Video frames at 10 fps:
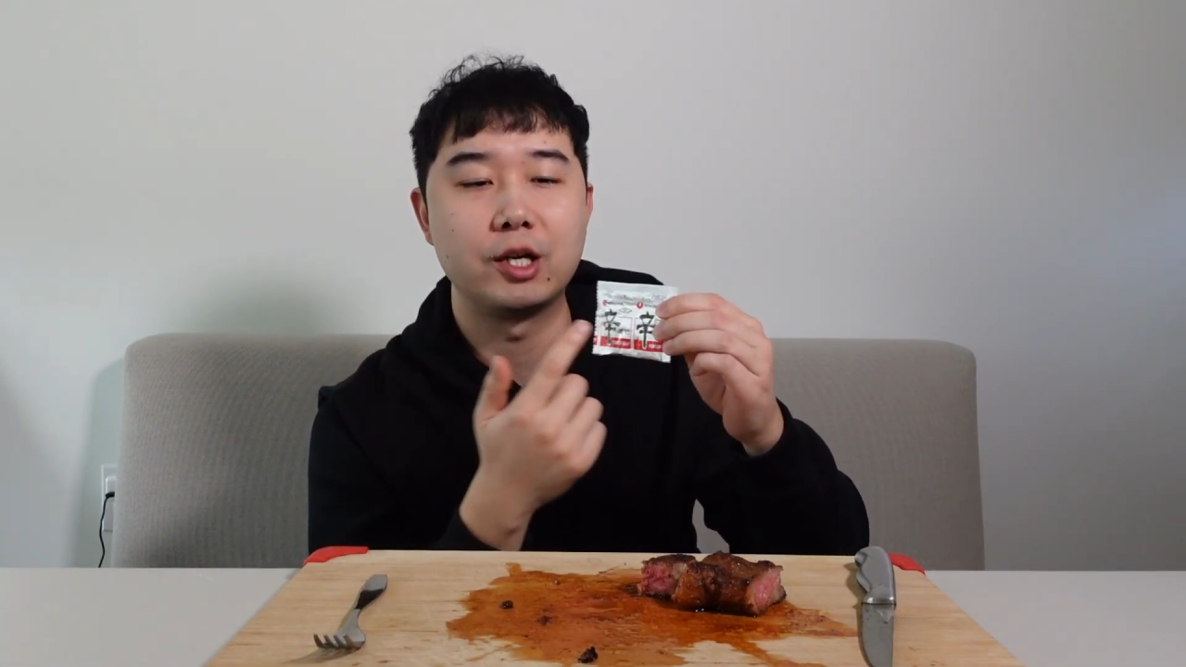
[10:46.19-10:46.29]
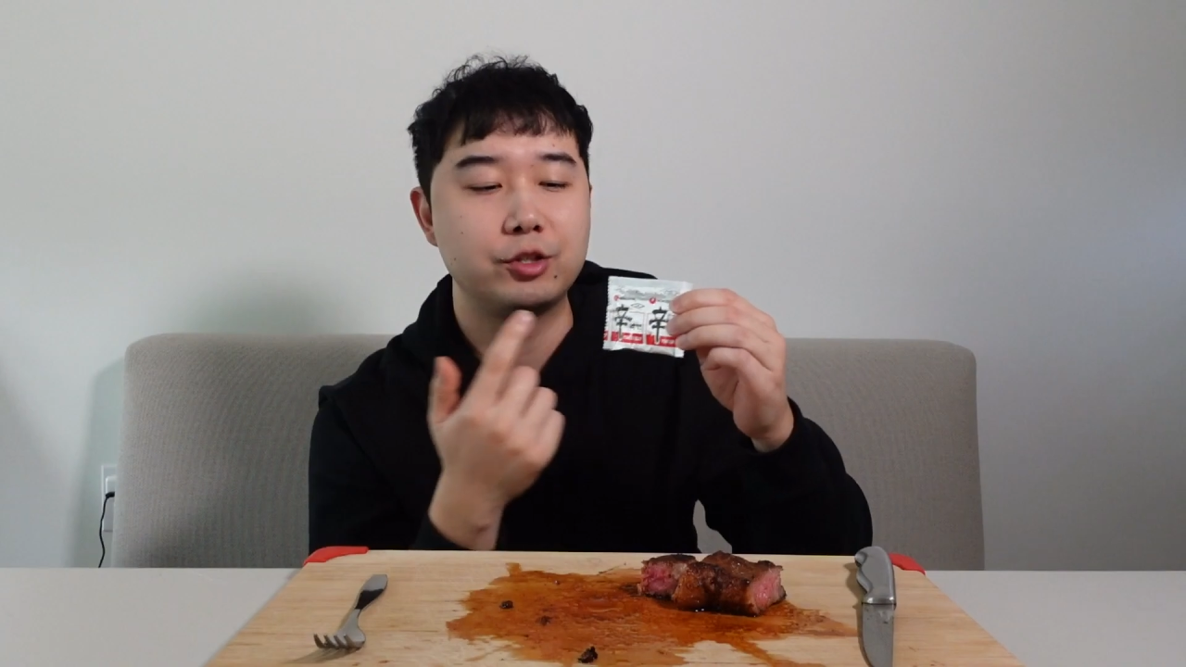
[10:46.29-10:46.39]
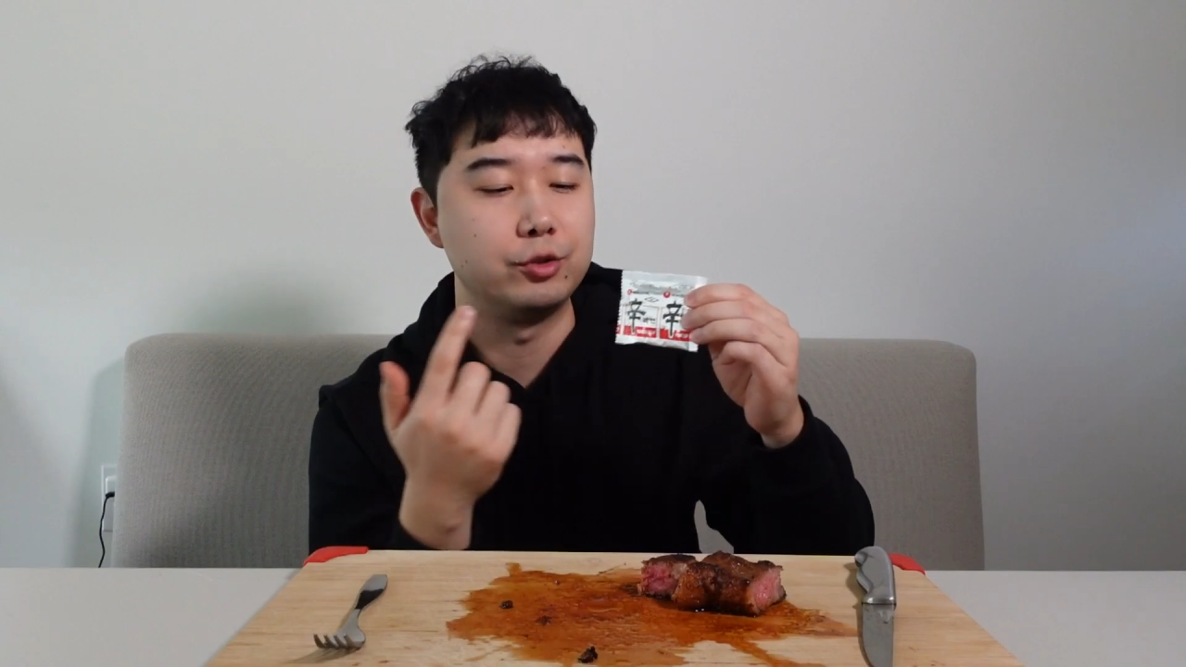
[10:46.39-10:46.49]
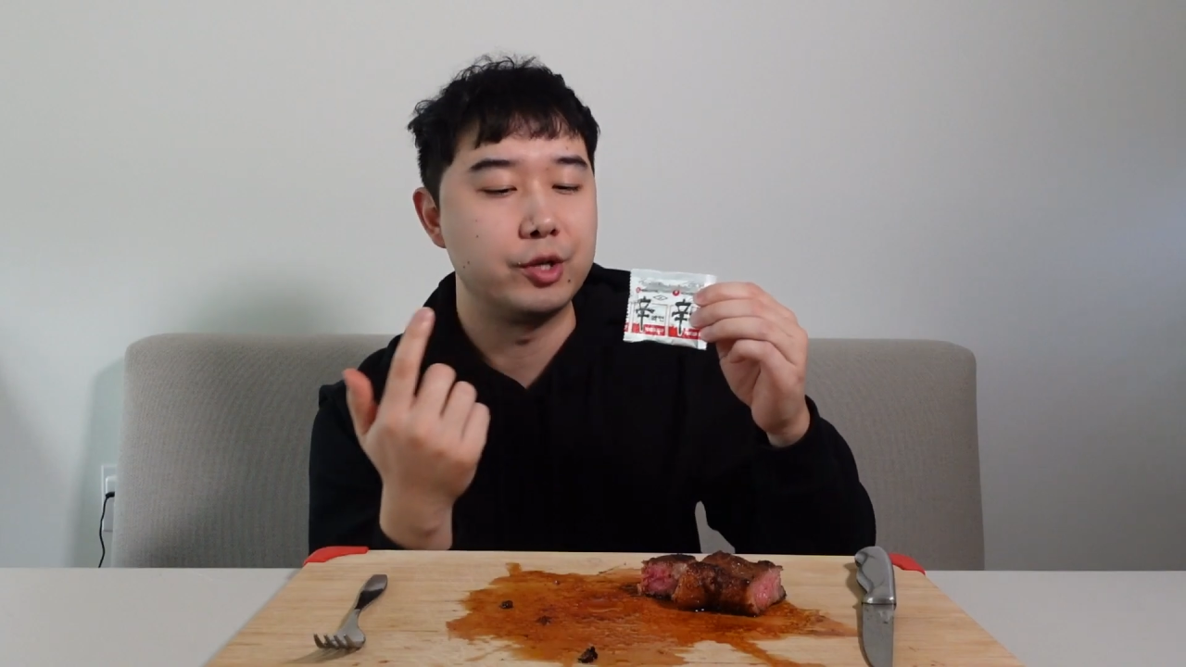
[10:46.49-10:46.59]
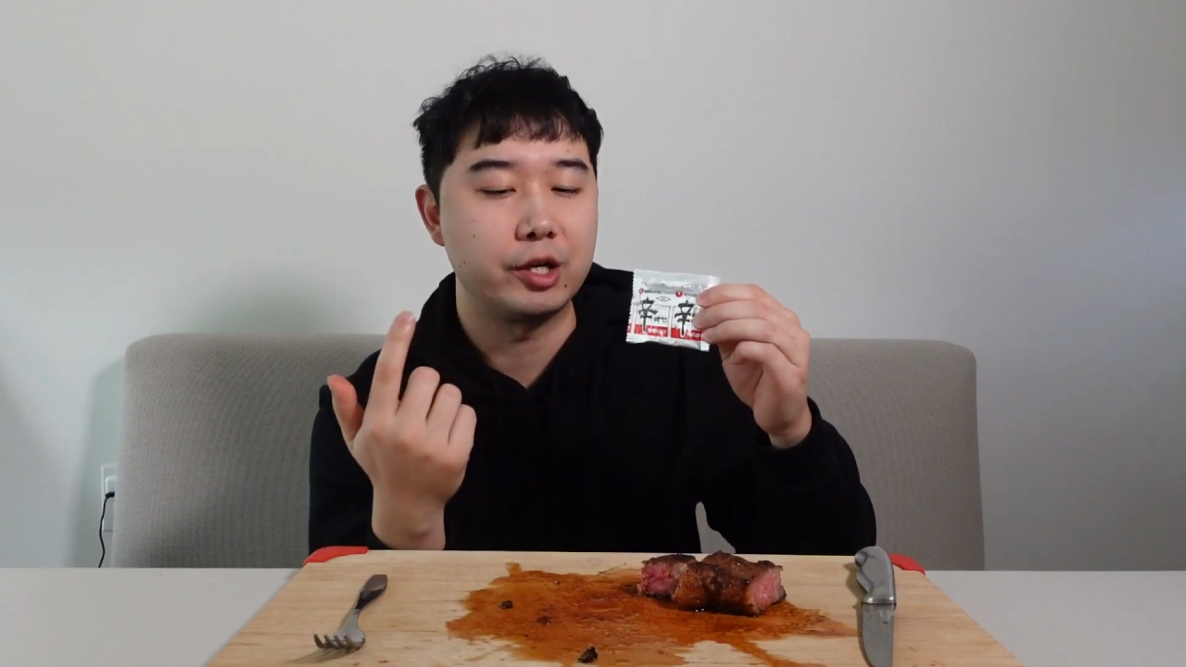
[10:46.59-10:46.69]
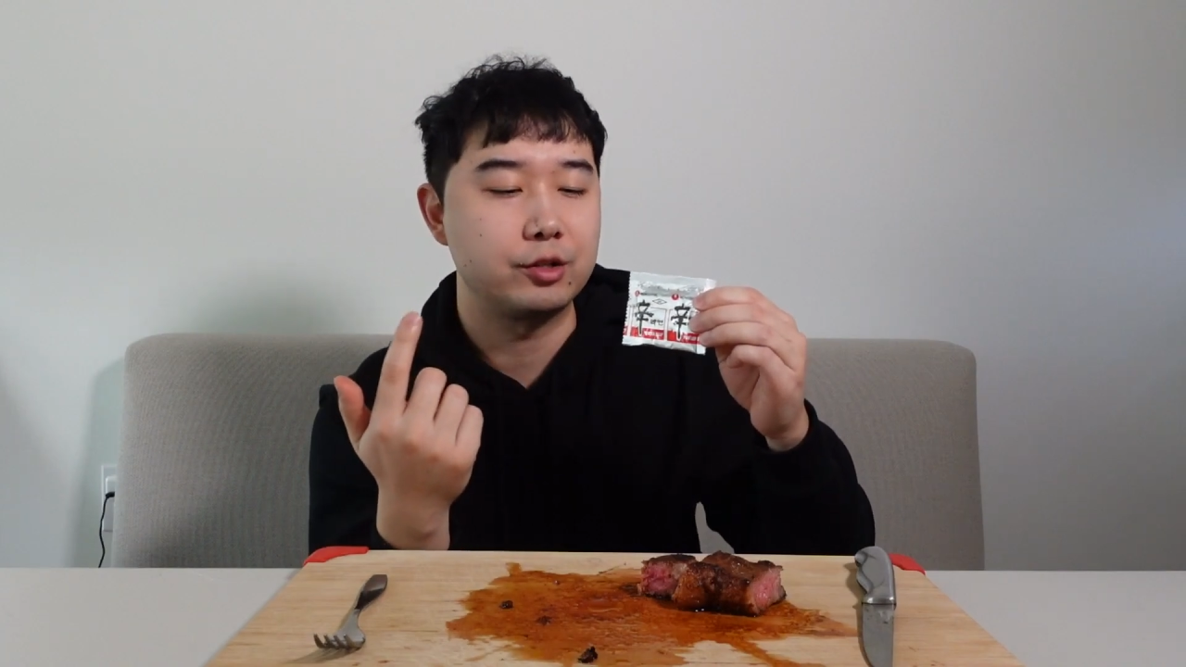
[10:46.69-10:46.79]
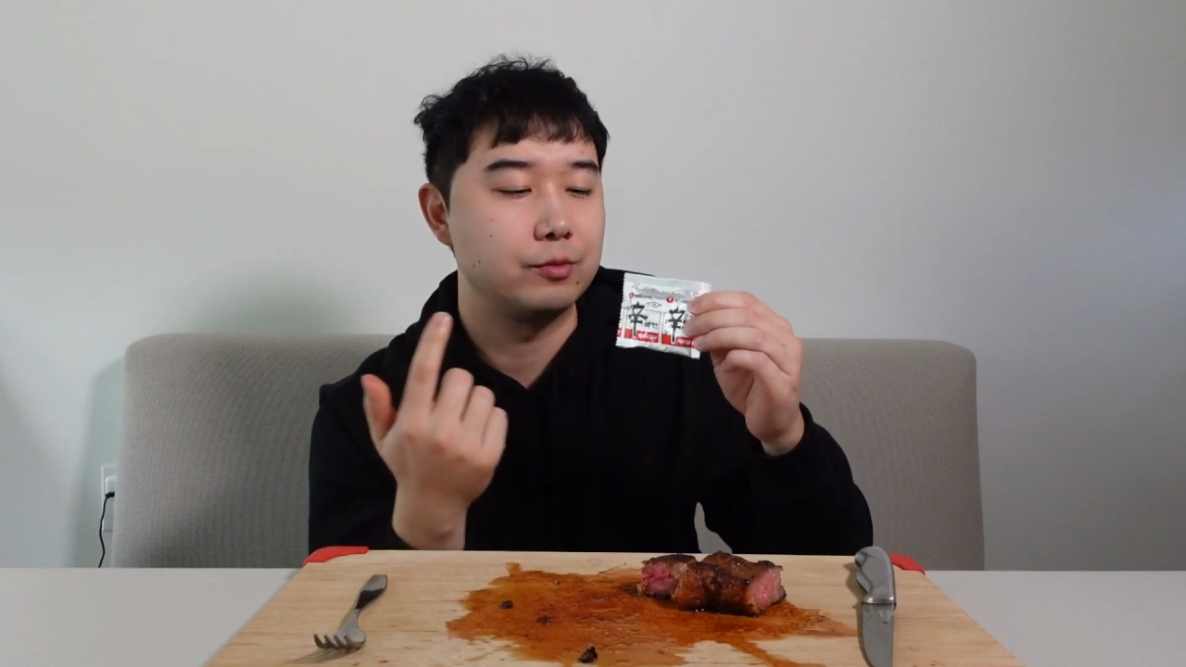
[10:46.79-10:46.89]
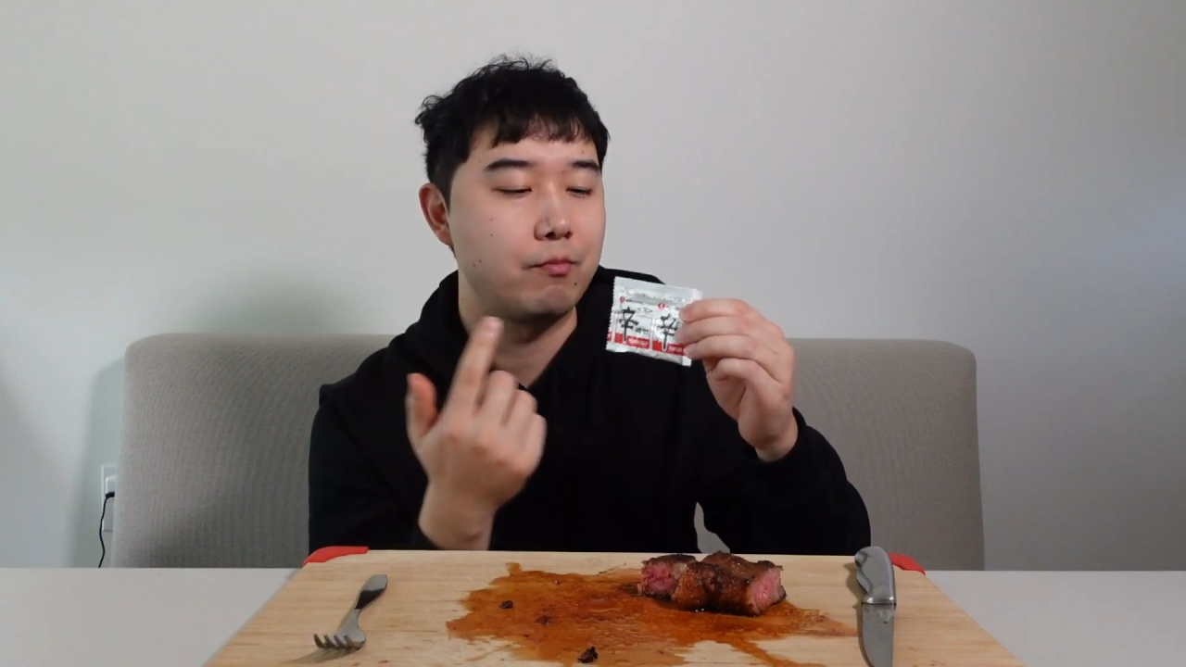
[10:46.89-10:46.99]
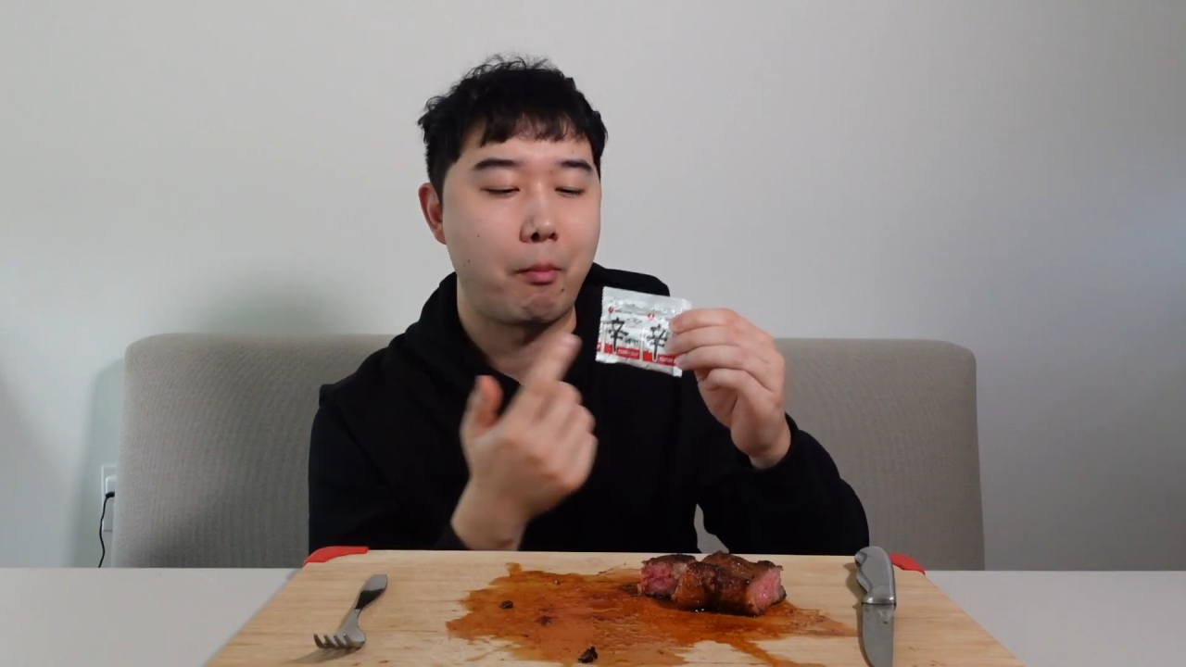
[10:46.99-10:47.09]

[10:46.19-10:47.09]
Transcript: I should do next.